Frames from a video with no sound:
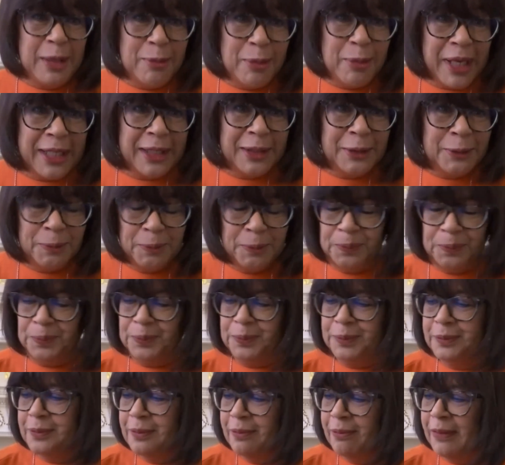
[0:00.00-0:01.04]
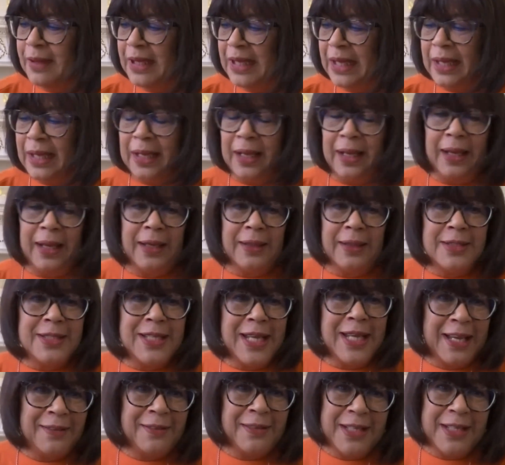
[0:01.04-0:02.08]
female, and
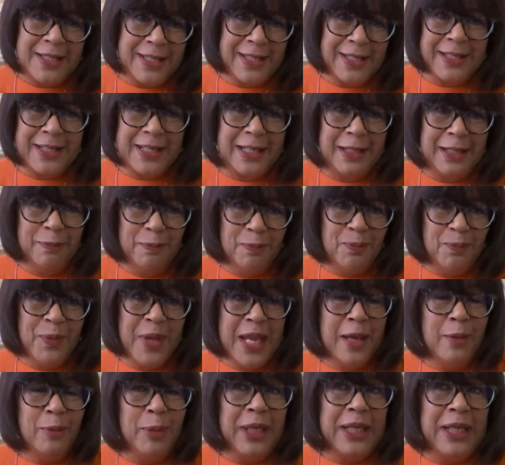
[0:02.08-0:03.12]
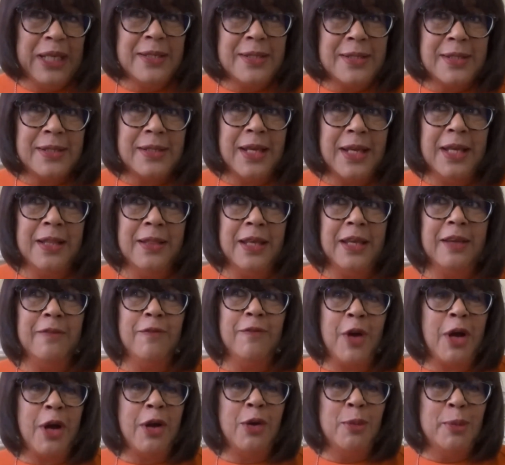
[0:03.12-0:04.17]
ethnicity. because in the
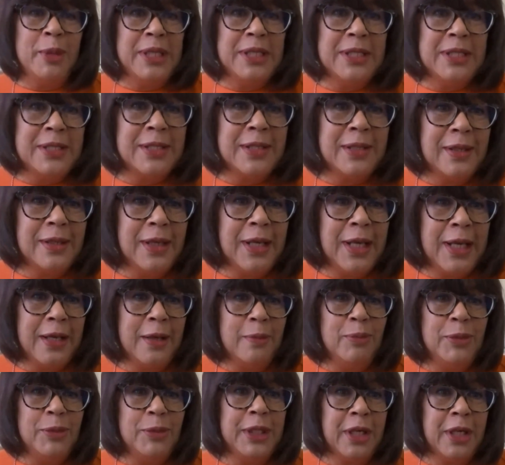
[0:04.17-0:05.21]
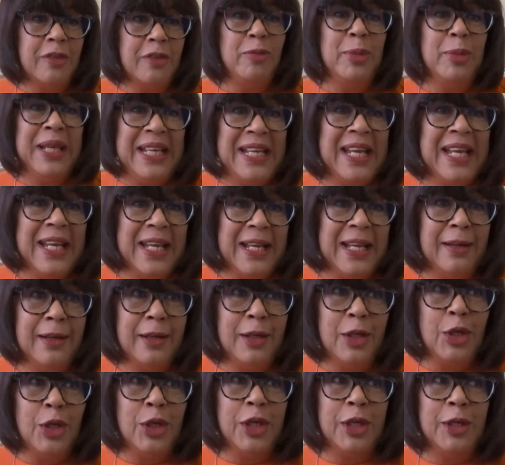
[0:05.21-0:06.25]
environment that I've been in,
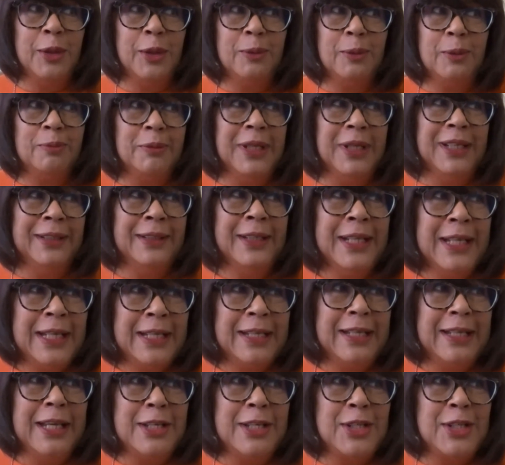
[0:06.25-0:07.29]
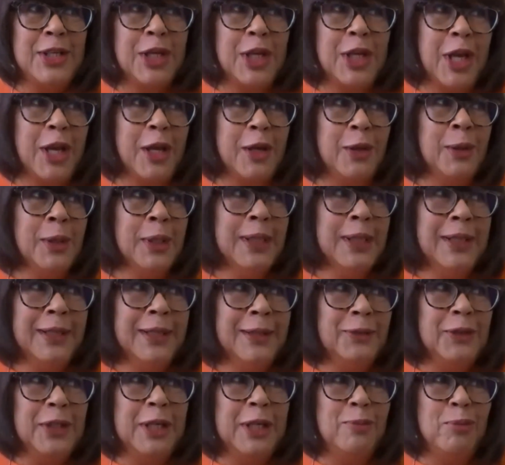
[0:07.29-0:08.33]
years ago,
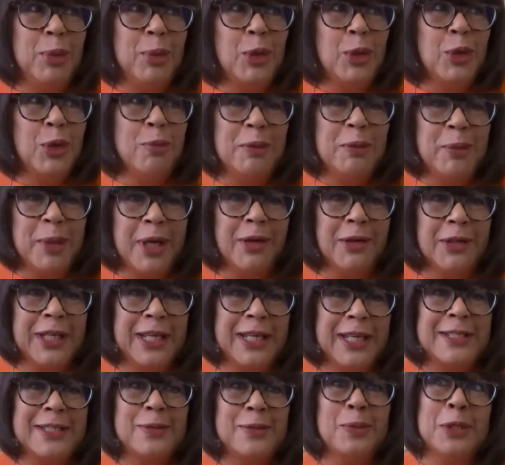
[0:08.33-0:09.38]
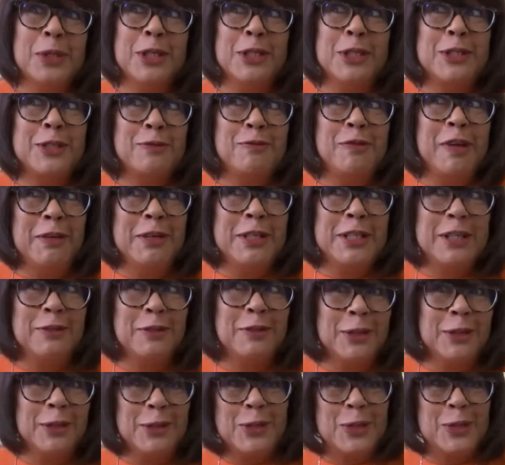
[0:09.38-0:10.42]
the employment market was very
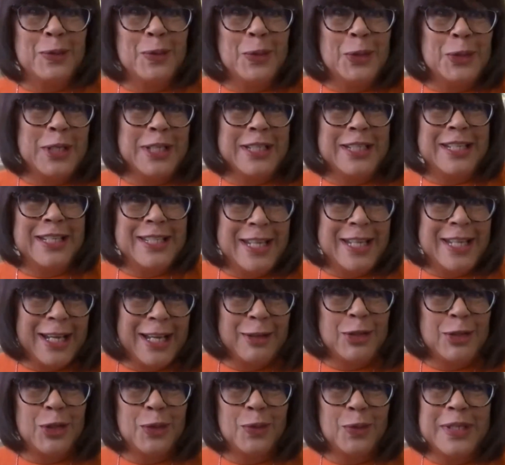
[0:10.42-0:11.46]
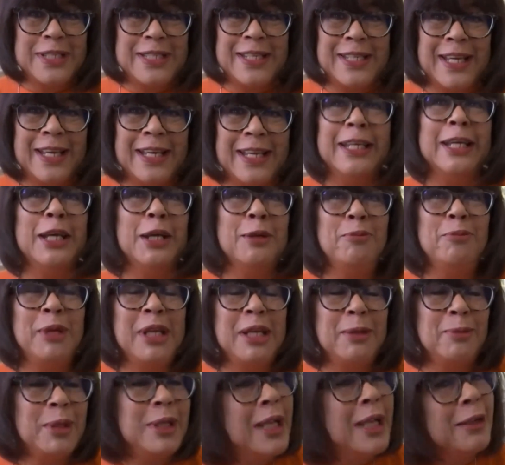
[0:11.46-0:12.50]
different to what it is now, shall we say, and
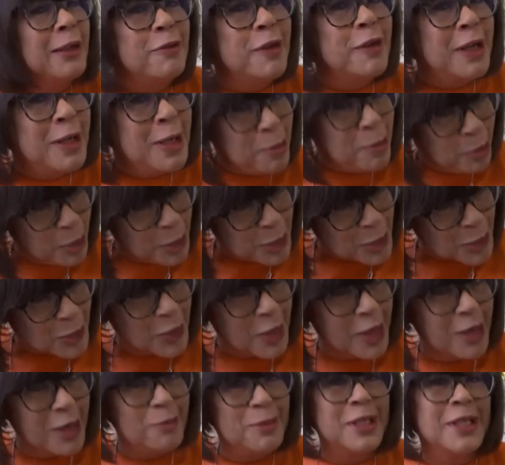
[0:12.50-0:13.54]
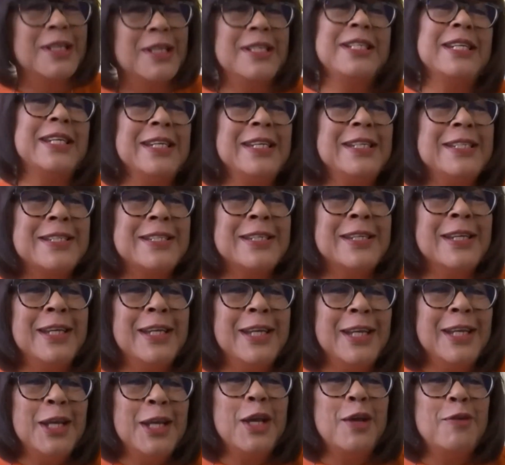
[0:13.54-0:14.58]
people had very prescribed ideas
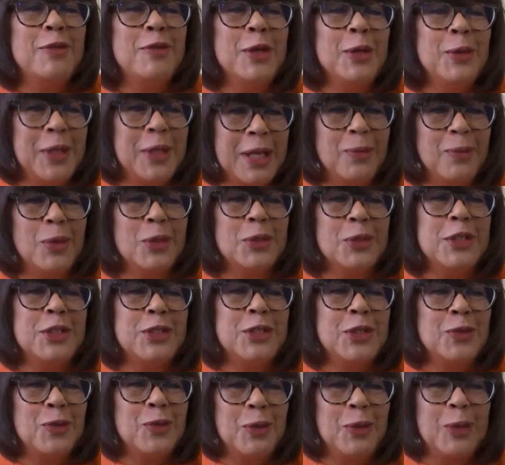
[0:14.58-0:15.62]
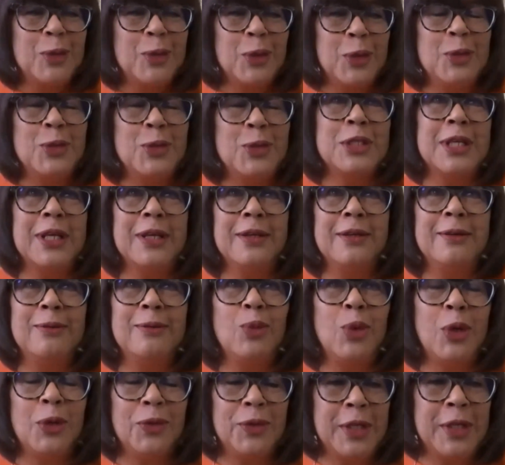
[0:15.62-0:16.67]
of who they wanted to recruit
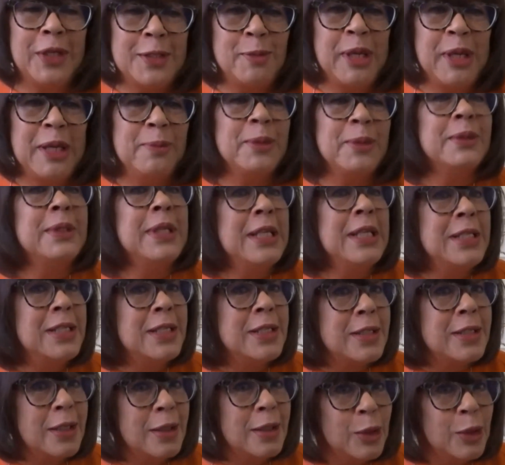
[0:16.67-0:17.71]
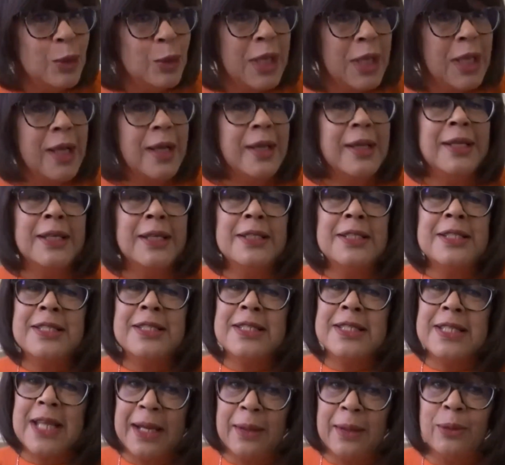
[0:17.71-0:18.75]
and what those people needed to look like and
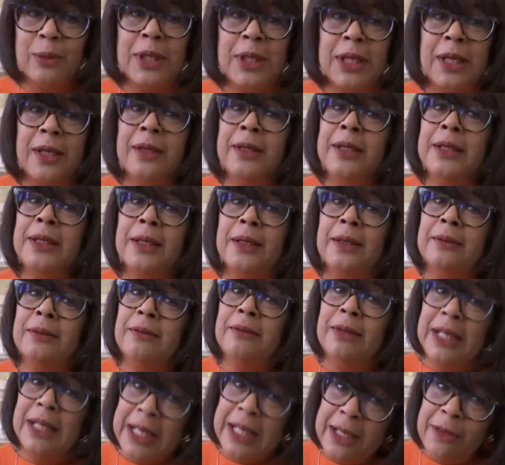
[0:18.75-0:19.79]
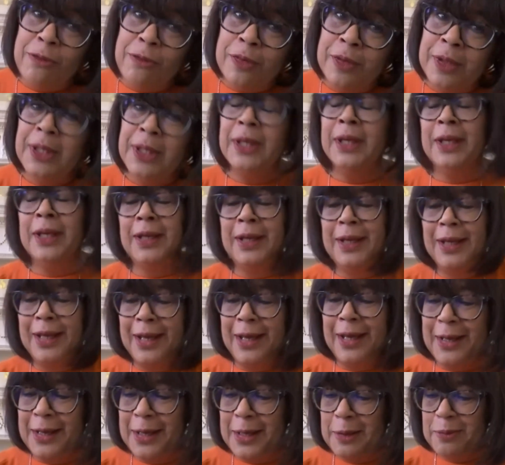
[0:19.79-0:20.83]
sound like and live,
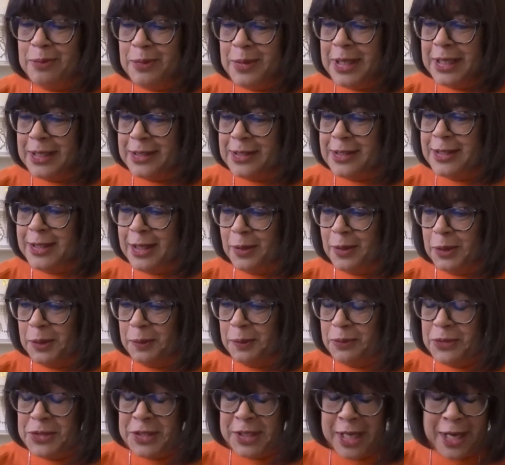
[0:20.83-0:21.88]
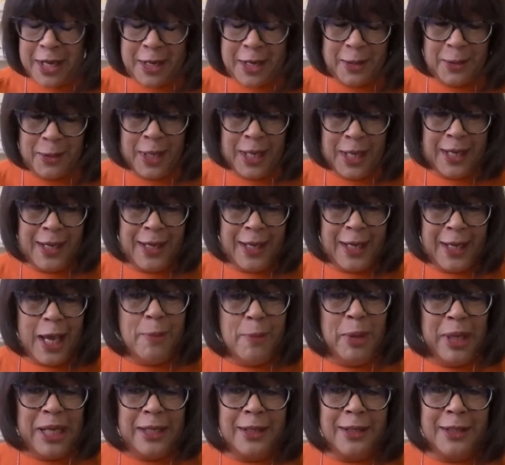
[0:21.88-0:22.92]
and so on. So
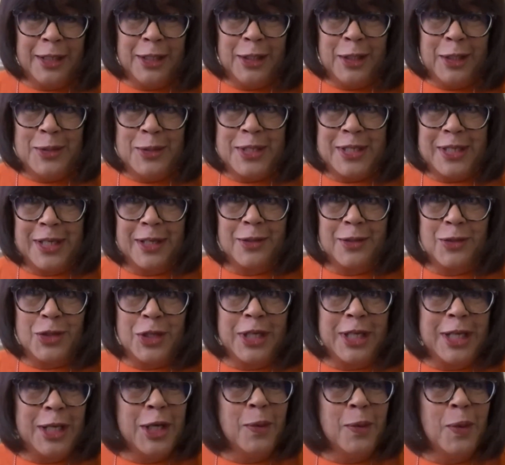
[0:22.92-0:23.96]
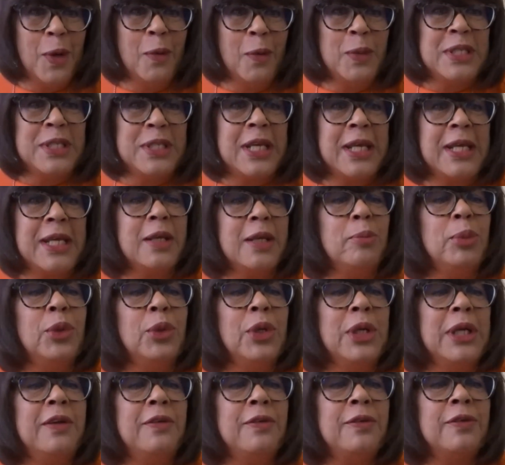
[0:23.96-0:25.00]
a bit like you, Sandra, I would take a
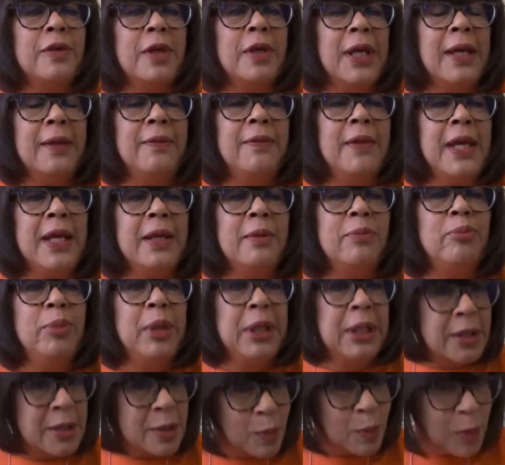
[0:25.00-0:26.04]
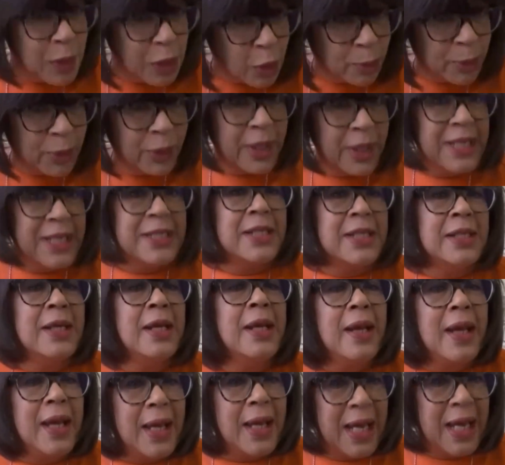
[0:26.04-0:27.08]
brief, and then because we operate
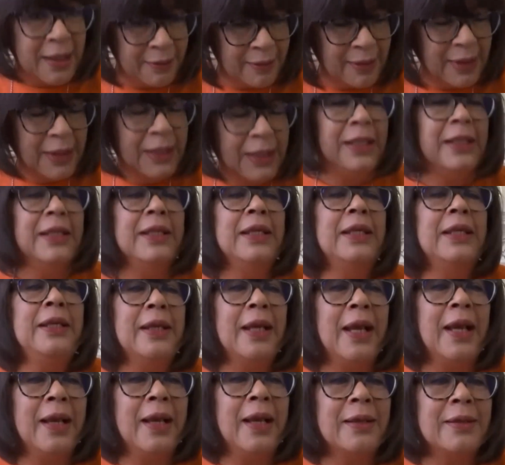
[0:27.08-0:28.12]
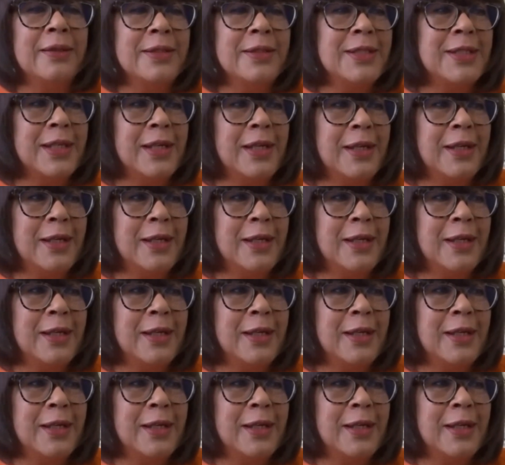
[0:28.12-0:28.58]
ethically and